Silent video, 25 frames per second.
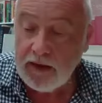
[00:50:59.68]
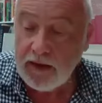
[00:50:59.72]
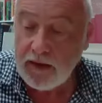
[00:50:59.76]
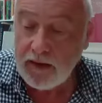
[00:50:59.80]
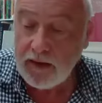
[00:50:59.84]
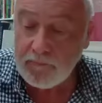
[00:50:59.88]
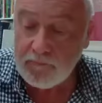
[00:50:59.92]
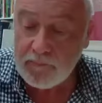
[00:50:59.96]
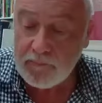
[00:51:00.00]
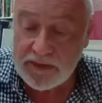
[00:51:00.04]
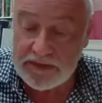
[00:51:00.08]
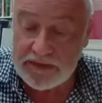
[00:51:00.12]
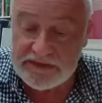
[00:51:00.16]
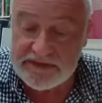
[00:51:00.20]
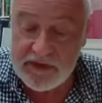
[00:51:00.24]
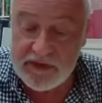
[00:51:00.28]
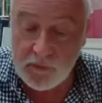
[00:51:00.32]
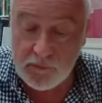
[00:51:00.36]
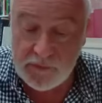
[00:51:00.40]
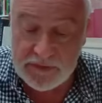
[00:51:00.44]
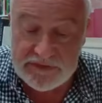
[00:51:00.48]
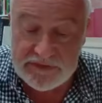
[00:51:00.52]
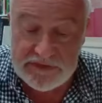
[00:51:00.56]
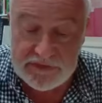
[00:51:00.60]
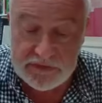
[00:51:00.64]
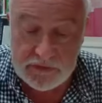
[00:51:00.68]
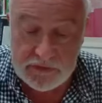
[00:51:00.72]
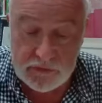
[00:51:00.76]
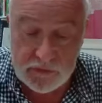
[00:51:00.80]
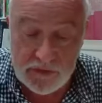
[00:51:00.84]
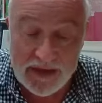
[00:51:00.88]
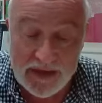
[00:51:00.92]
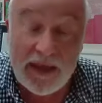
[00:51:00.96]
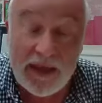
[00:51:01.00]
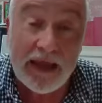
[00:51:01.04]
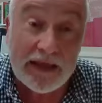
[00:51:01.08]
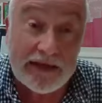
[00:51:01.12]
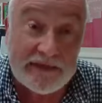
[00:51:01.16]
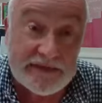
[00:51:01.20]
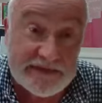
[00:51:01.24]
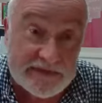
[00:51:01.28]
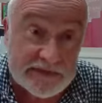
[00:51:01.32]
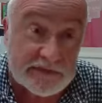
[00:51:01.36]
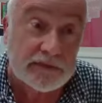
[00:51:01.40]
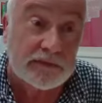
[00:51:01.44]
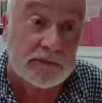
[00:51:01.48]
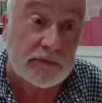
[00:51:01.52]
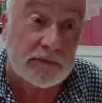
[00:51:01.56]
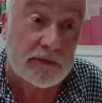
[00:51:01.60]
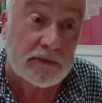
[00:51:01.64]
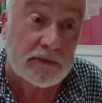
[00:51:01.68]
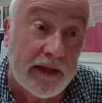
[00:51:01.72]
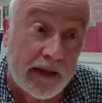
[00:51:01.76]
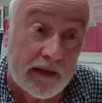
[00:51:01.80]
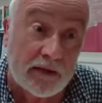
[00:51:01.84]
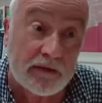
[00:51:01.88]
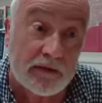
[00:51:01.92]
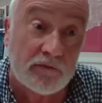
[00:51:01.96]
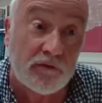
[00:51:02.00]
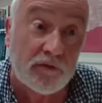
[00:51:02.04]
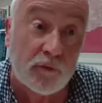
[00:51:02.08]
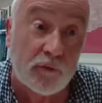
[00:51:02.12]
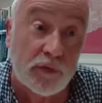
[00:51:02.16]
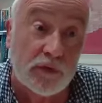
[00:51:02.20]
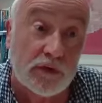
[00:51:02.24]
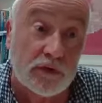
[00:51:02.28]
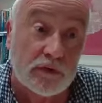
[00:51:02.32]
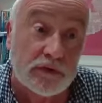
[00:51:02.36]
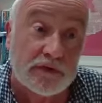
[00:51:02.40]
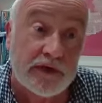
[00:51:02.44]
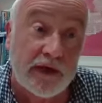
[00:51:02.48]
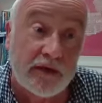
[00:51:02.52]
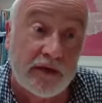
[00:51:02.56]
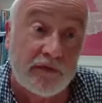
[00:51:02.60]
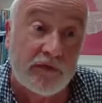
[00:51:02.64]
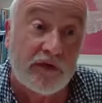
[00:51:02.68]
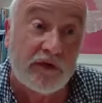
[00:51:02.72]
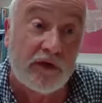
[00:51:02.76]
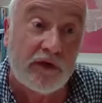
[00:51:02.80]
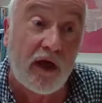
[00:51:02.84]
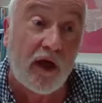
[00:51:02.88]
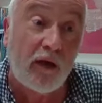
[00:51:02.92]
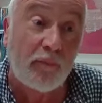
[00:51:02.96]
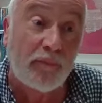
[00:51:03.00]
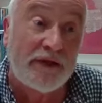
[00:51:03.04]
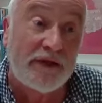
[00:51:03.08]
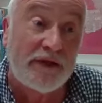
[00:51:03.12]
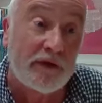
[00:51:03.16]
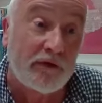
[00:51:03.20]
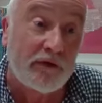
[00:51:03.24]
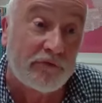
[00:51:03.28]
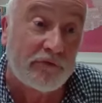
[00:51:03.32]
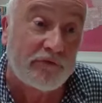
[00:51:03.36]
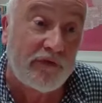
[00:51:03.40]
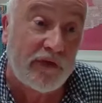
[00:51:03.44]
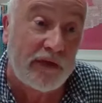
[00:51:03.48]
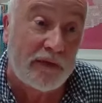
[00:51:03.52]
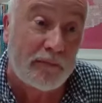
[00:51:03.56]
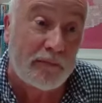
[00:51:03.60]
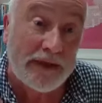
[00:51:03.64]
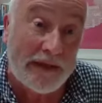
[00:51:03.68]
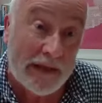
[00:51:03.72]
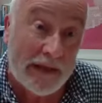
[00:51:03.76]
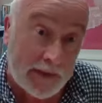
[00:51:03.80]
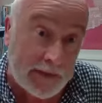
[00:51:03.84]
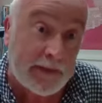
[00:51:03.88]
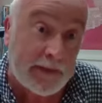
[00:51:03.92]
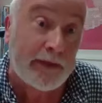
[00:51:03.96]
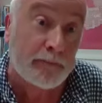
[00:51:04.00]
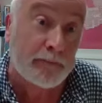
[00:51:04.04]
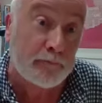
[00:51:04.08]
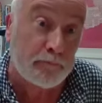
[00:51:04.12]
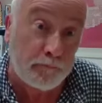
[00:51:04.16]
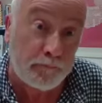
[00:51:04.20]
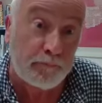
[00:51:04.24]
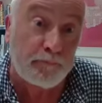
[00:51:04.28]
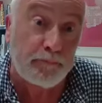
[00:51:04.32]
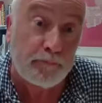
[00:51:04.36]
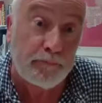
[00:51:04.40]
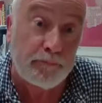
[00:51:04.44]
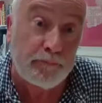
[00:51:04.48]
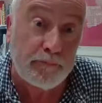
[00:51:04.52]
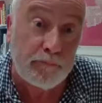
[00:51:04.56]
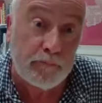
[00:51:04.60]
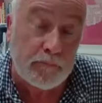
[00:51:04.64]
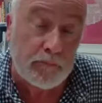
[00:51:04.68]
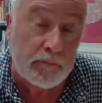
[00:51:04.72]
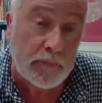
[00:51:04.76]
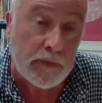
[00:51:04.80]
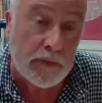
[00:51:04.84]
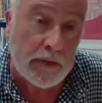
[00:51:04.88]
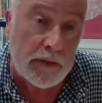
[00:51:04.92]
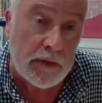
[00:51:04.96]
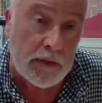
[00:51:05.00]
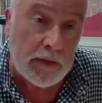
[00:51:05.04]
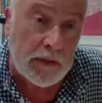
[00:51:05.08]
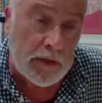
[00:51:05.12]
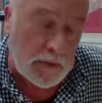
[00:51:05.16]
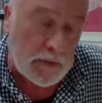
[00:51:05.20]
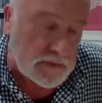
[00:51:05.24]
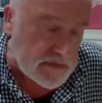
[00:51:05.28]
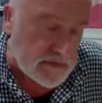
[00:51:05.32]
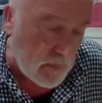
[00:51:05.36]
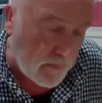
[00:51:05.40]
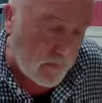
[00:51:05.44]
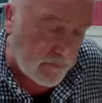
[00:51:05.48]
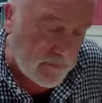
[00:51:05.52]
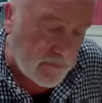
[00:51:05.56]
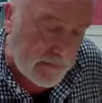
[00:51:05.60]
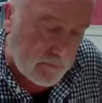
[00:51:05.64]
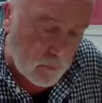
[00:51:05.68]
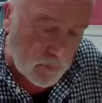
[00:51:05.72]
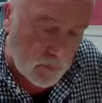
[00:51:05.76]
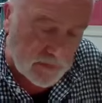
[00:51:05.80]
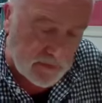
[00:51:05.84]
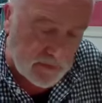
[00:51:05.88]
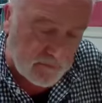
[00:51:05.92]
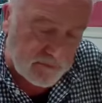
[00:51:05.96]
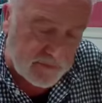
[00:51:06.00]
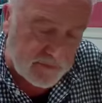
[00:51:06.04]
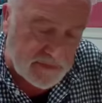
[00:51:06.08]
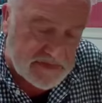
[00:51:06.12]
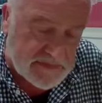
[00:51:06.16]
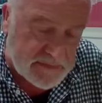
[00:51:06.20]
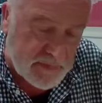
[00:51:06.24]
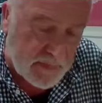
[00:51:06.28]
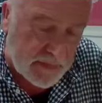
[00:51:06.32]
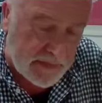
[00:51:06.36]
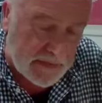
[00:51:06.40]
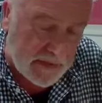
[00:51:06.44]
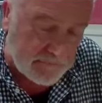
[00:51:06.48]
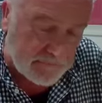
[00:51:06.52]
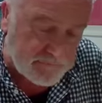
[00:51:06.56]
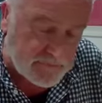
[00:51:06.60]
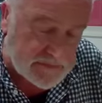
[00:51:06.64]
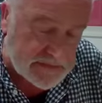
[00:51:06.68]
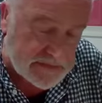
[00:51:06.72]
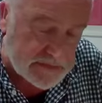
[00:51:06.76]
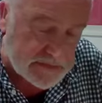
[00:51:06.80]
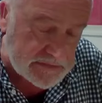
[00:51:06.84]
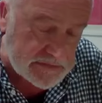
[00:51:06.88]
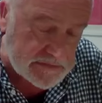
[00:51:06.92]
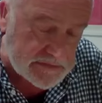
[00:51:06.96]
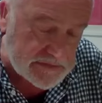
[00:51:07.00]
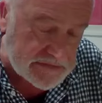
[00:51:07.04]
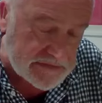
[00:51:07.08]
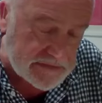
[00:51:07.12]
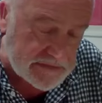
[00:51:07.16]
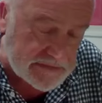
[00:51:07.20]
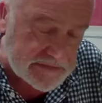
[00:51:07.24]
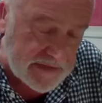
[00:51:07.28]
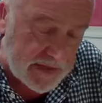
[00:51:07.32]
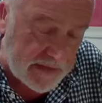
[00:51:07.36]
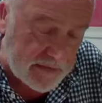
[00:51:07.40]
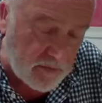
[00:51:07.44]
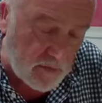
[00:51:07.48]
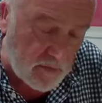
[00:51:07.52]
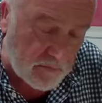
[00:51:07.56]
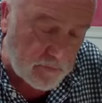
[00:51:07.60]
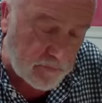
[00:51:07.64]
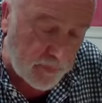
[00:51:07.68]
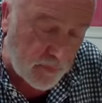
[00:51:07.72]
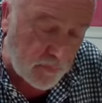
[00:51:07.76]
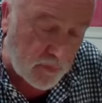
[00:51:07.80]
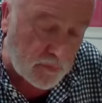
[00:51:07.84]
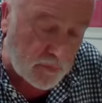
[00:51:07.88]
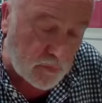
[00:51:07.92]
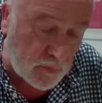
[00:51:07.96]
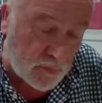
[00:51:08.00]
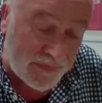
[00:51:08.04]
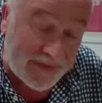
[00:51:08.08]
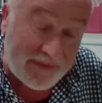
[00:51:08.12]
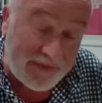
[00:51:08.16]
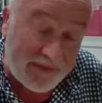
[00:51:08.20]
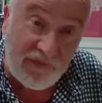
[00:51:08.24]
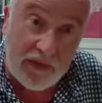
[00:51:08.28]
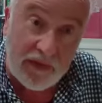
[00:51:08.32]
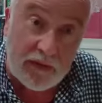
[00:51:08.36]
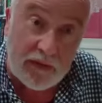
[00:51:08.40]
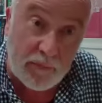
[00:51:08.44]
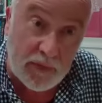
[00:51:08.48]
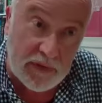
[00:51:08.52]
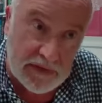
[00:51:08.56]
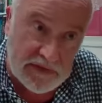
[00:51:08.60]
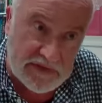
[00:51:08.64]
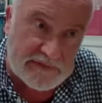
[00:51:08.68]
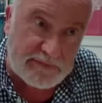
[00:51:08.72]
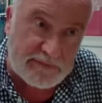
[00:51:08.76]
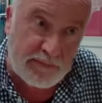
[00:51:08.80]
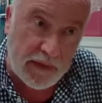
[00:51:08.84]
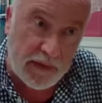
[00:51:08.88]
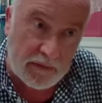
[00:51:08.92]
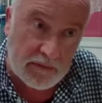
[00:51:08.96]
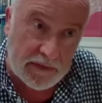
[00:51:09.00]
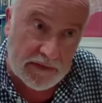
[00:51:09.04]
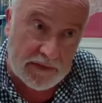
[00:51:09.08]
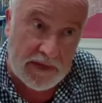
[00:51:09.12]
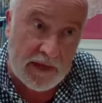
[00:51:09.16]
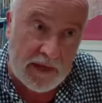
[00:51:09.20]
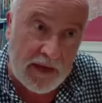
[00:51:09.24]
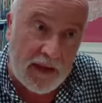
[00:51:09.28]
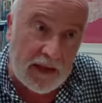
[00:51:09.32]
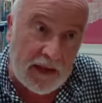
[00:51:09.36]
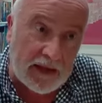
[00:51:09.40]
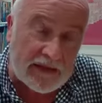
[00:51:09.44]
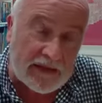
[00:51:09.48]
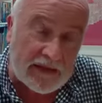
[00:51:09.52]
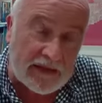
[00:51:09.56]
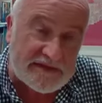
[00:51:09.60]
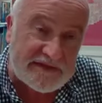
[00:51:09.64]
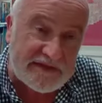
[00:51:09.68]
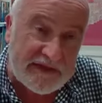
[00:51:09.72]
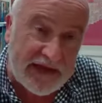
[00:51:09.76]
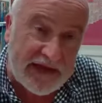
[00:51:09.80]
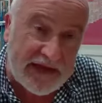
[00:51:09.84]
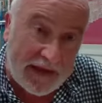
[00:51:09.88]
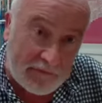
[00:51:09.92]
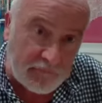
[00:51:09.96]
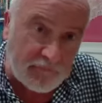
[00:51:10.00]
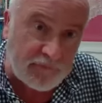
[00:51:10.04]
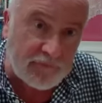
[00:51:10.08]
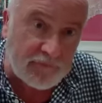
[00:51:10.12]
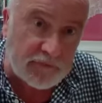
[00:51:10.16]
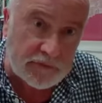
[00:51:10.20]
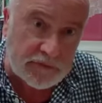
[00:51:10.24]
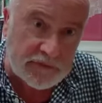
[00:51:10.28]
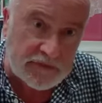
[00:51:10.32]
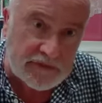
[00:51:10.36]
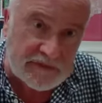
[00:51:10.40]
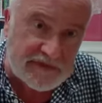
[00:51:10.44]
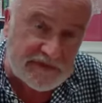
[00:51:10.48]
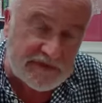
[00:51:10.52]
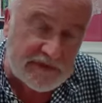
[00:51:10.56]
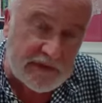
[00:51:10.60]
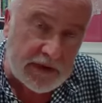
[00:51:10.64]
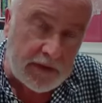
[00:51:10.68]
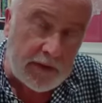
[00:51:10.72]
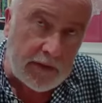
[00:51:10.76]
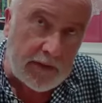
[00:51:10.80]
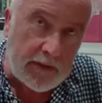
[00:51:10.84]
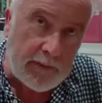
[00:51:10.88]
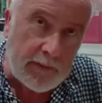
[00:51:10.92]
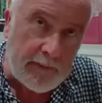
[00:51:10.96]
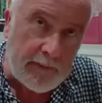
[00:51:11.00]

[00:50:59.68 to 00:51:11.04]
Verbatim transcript: um, is going to hasten the end of the world and the coming of the millennium. So I think one of the things we have to, to, to take on board when we think about this period is the influence